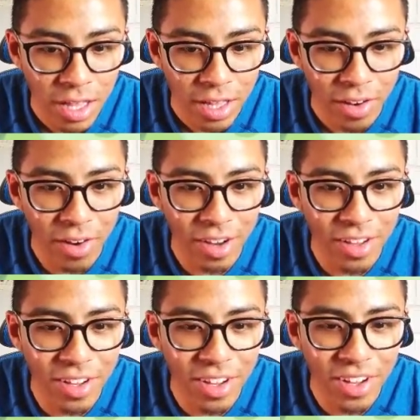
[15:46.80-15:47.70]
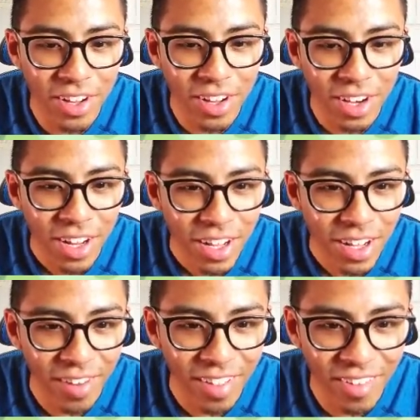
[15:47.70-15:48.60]
Alright, good.
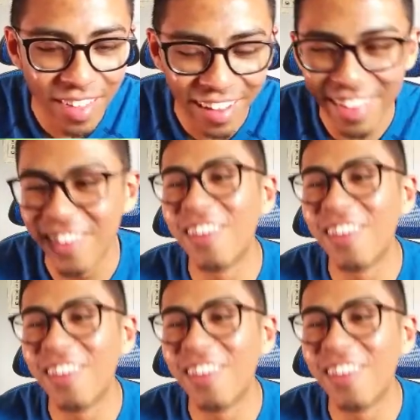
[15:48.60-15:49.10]
Come on, 3 seconds.